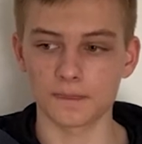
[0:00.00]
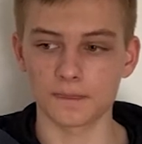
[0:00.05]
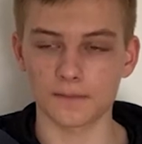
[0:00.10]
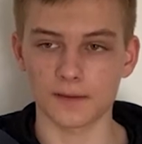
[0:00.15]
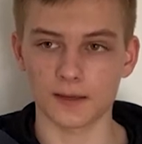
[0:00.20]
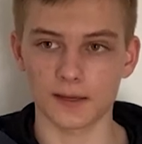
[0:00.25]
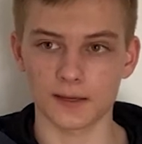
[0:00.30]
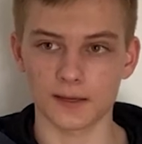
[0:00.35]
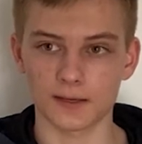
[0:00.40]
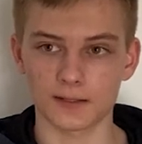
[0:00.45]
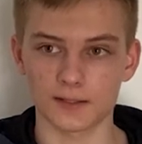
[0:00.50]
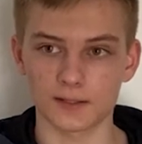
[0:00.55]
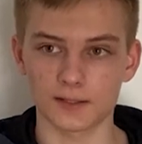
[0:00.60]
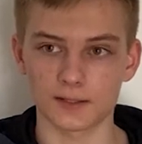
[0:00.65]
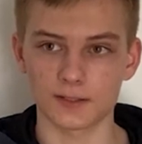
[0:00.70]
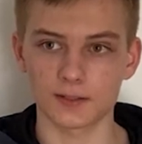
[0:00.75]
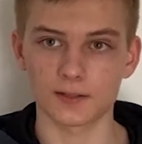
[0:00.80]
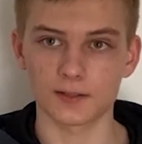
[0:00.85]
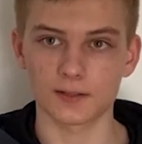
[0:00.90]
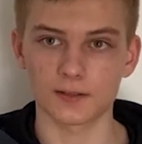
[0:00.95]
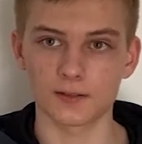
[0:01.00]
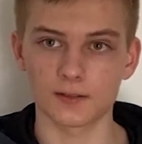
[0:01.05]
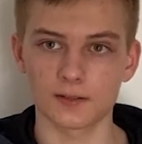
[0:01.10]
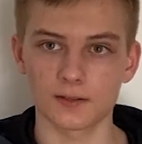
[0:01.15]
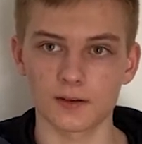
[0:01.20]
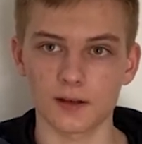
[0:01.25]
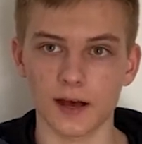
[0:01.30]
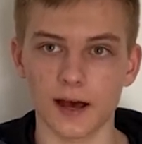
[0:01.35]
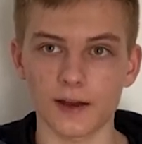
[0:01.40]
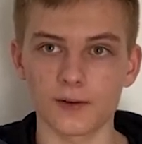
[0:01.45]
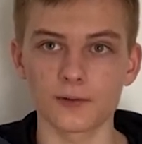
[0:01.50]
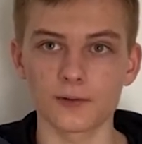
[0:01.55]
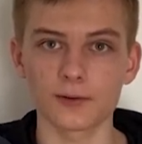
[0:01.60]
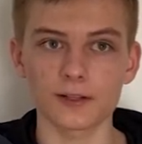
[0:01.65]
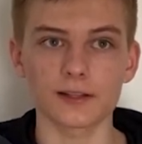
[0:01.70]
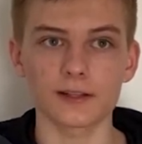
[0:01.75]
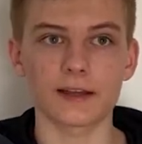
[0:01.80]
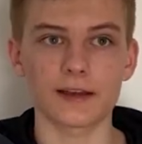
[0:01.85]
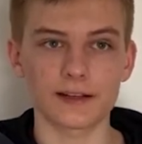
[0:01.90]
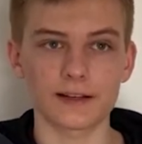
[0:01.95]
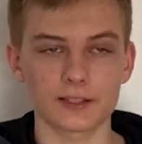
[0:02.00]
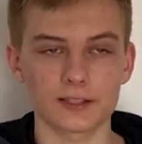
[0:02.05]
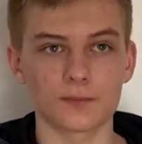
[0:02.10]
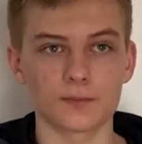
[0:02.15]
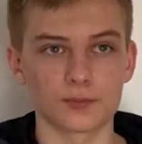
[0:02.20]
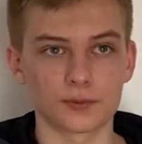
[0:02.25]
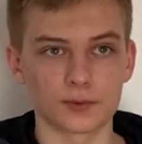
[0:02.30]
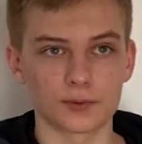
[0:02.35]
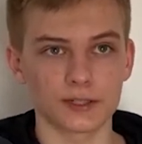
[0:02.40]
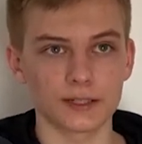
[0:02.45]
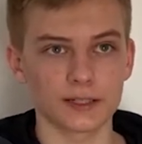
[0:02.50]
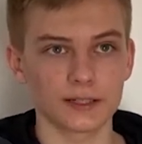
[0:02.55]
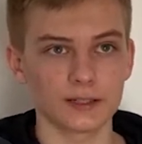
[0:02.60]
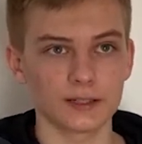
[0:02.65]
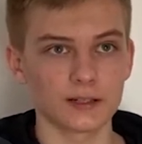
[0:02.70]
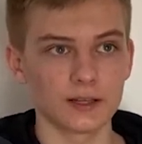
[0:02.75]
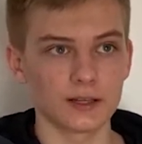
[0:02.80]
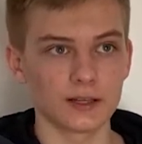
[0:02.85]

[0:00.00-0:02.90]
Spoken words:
And I'd really like to bring